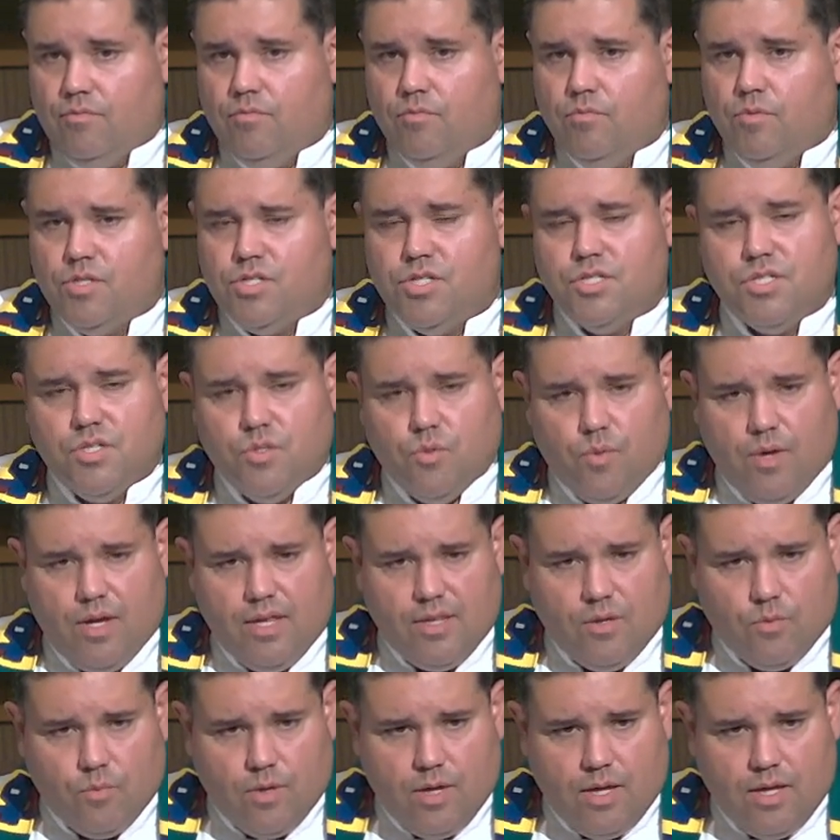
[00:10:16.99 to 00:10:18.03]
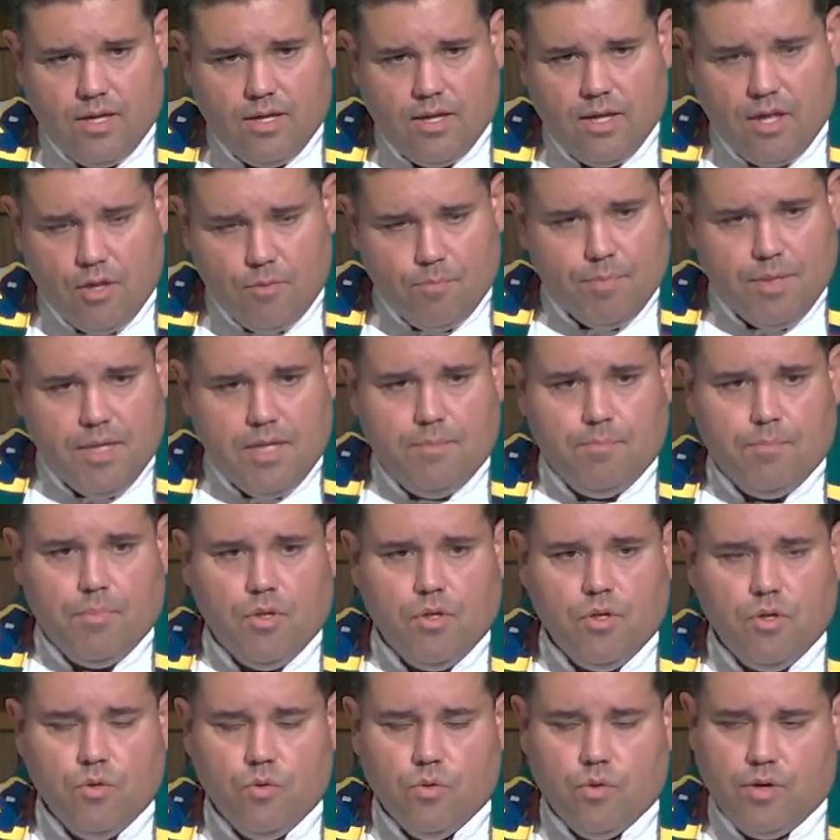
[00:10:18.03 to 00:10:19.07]
which is the way that we help
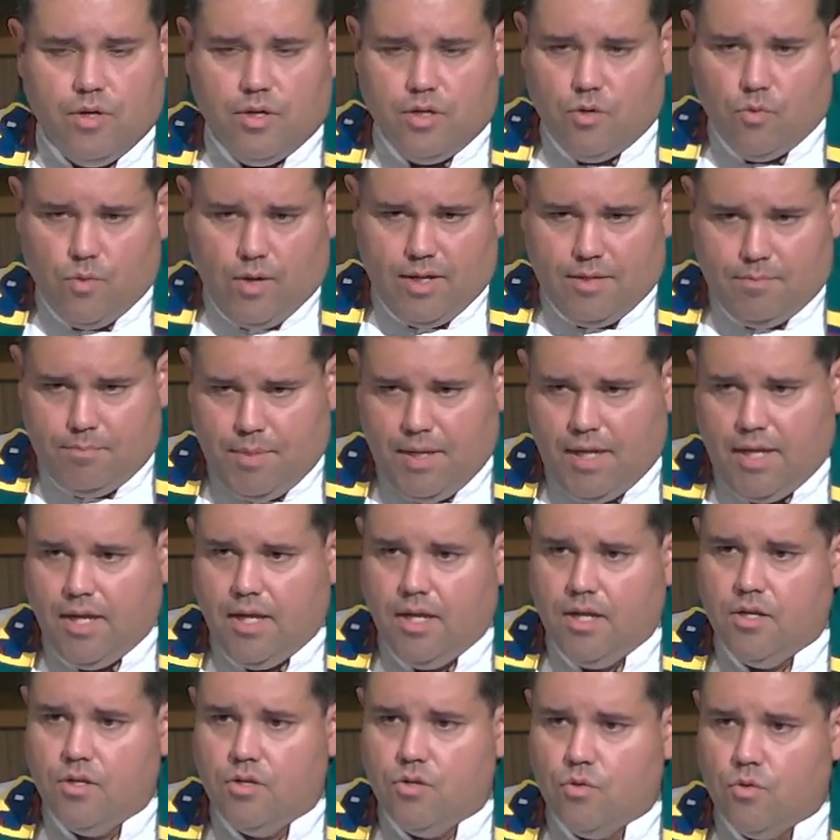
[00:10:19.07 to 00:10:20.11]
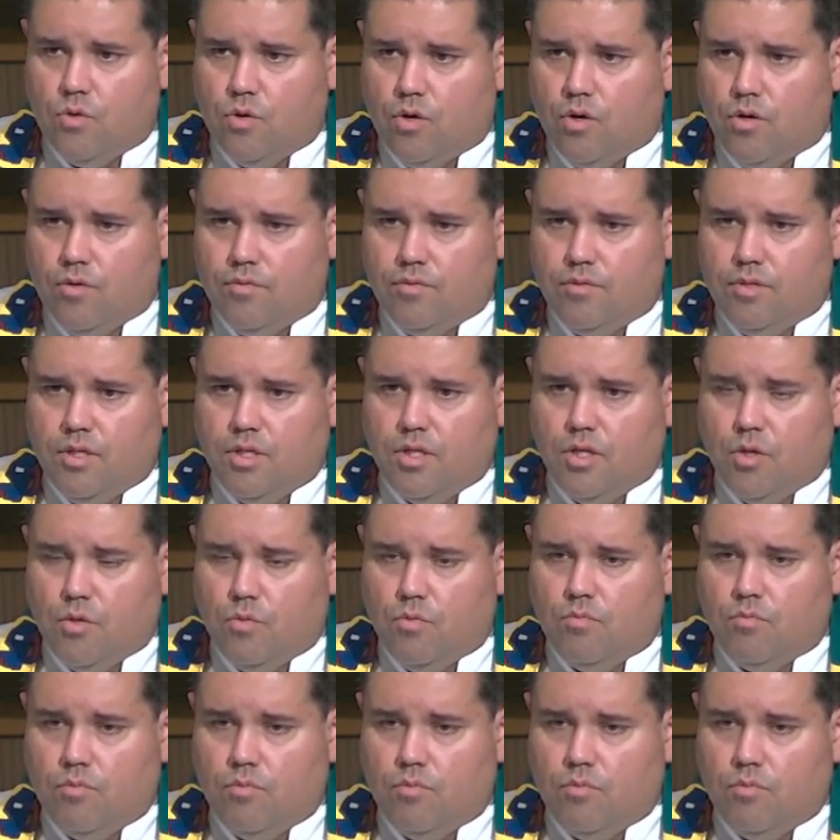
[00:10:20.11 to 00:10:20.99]
people who are in great pain or, you know,